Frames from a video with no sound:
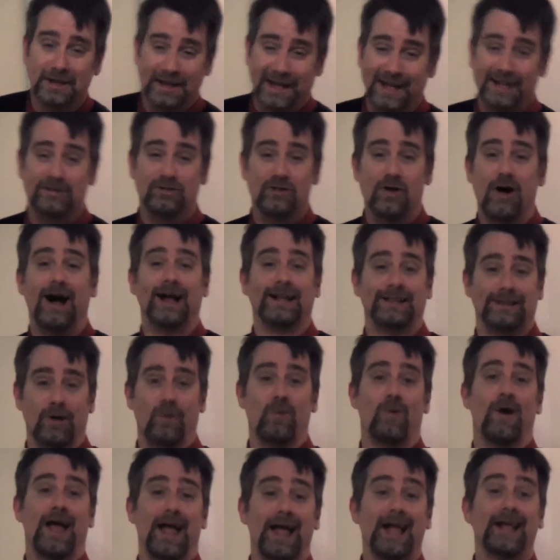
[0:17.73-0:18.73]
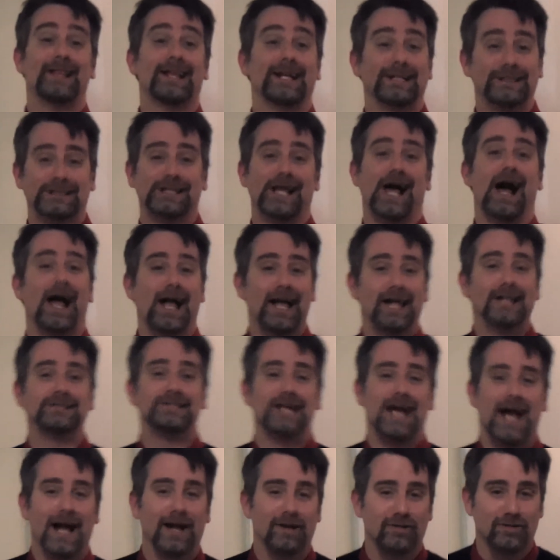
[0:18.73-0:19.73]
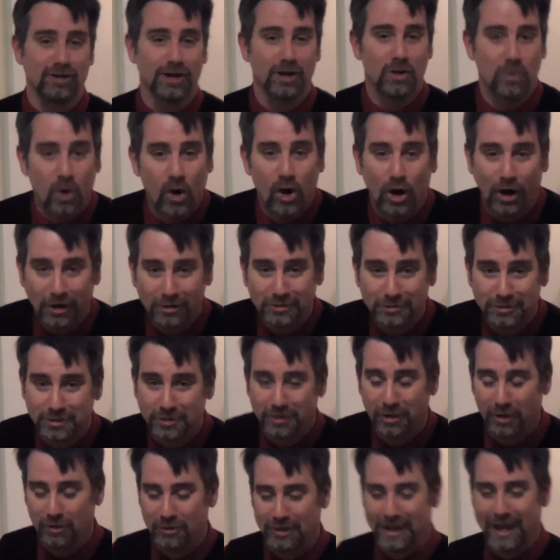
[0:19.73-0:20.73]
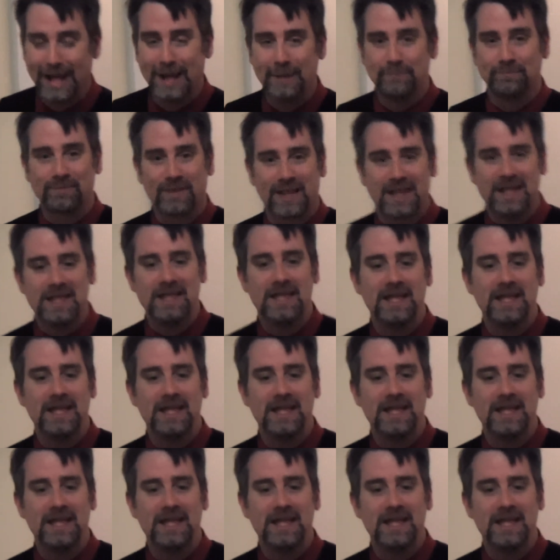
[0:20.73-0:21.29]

is not the way that science actually works, okay?